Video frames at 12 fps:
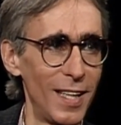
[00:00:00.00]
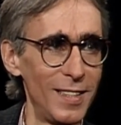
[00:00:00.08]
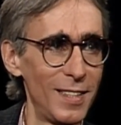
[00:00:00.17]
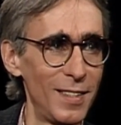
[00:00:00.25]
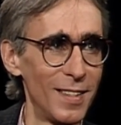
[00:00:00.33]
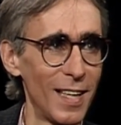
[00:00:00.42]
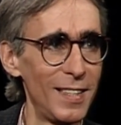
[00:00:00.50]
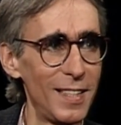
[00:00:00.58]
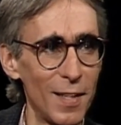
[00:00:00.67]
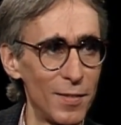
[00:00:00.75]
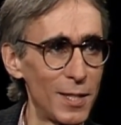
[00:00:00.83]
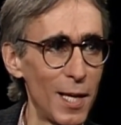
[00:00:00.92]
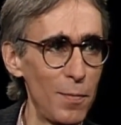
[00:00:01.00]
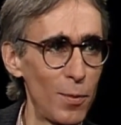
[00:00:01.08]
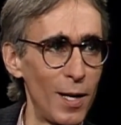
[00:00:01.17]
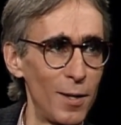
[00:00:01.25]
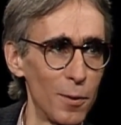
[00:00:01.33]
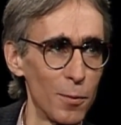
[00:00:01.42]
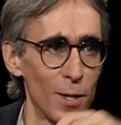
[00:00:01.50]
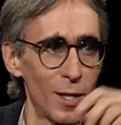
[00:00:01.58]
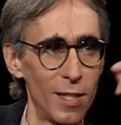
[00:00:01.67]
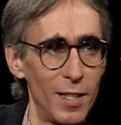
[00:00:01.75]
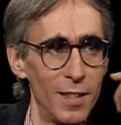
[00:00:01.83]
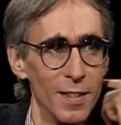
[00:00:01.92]
and I didn't have a typewriter to
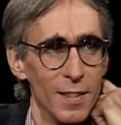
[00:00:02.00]
work on.